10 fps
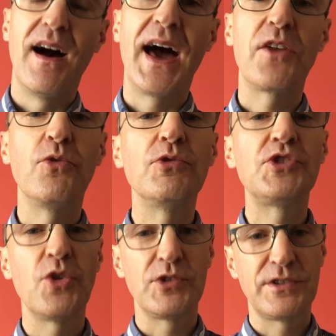I had all
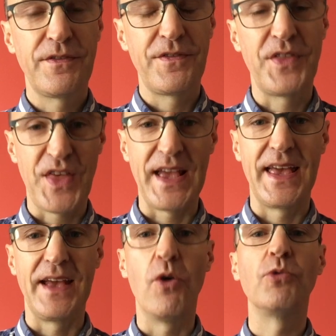sorts of
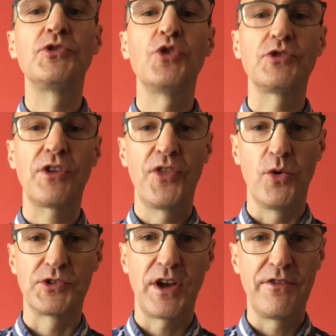thinking, all sorts of
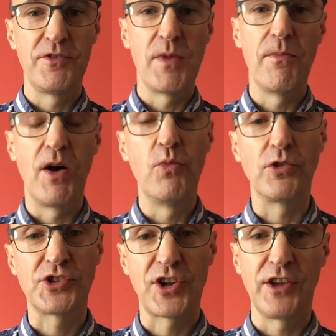thoughts going through my mind.
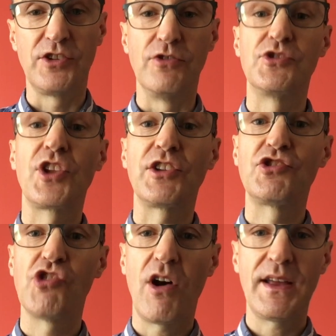What should I do? Should I
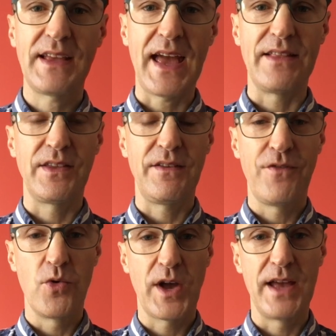try and get the
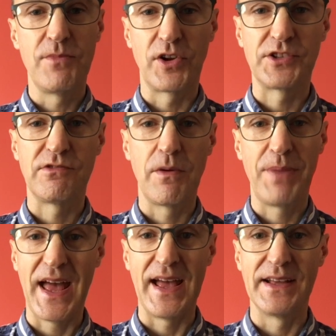4K monitor
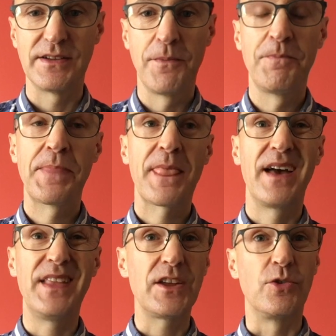repaired?
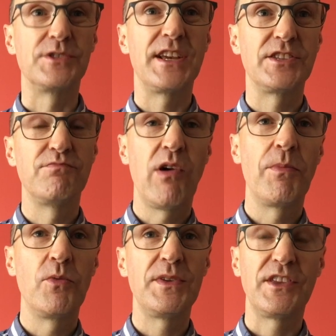And then of course there's the
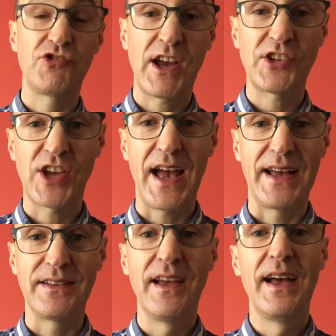problem with the trash
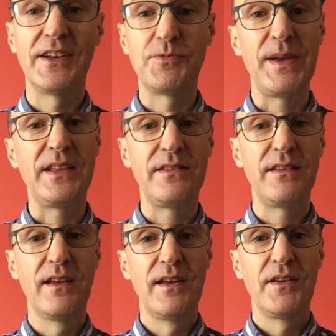can has
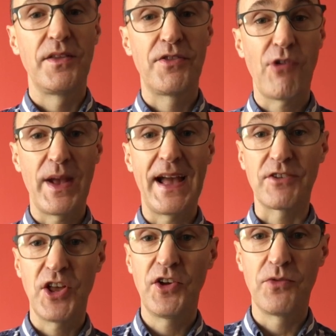been throwing
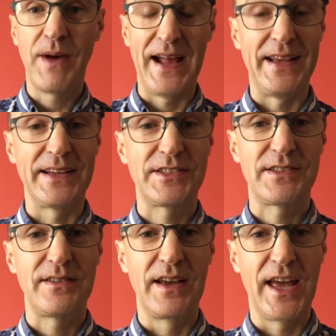out kernel
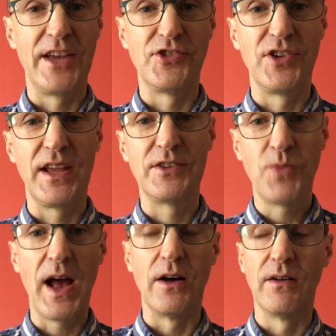panics occasionally
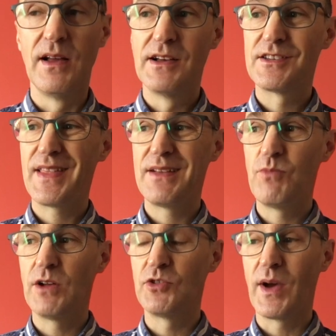as well. So then,
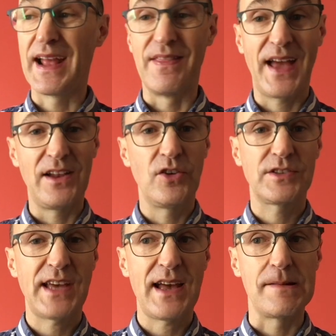well, do I get that
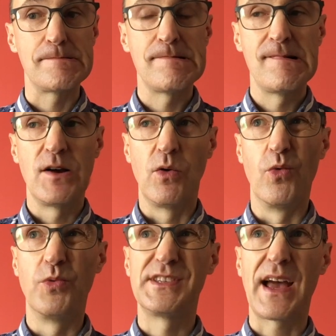looked at?
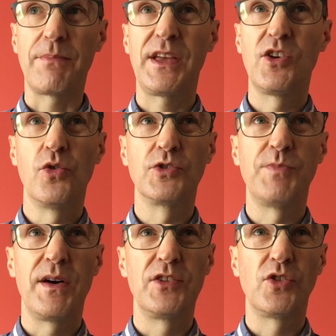Or was that being
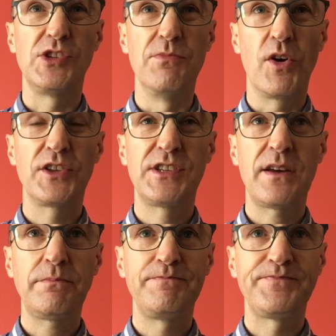caused by the dodgy
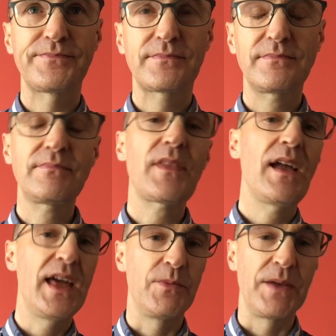monitor?
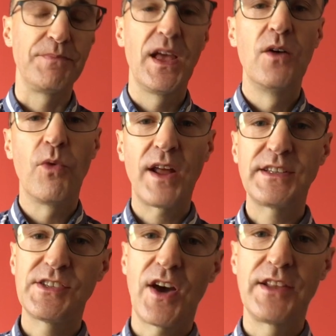Anyway, what I
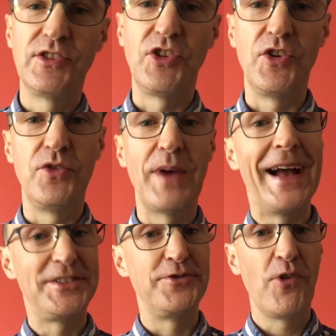decided to do,
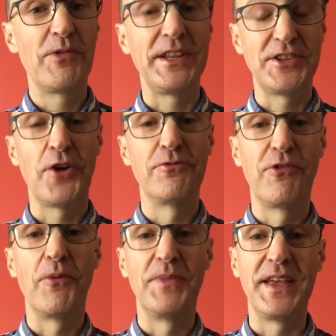as you've already told
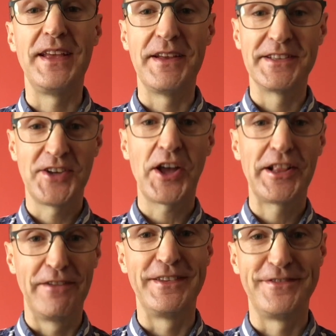from the
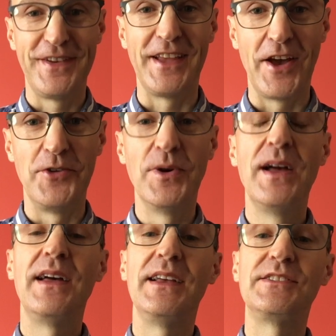title of this video,
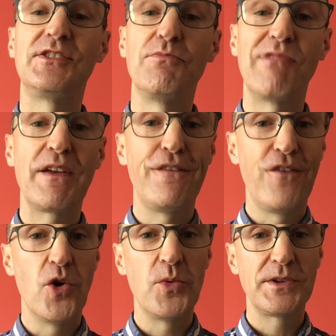is to bring
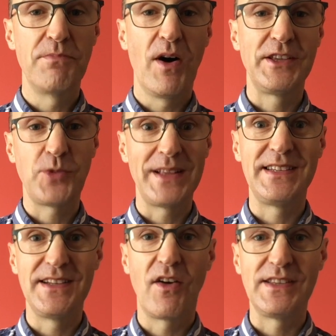forward my
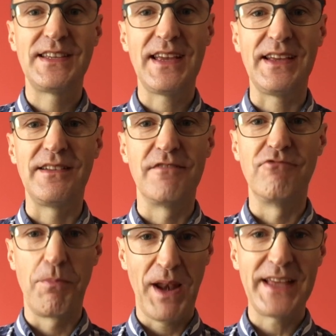2019
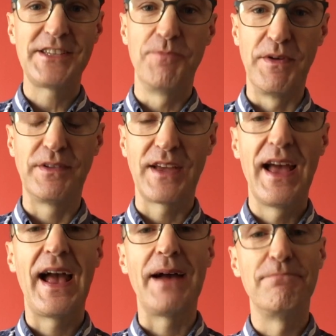replacement
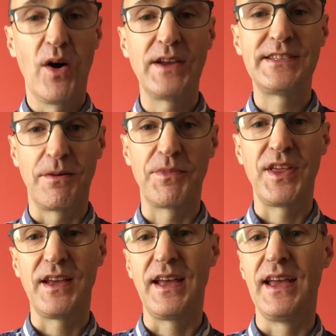and buy
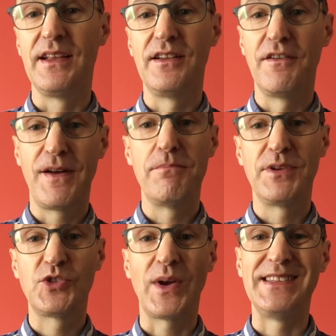something in
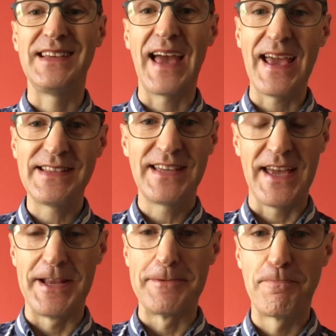November
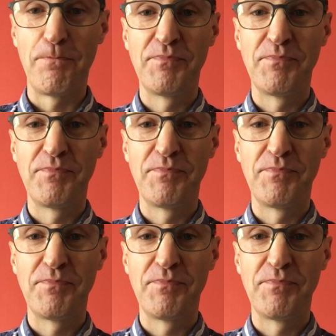2018.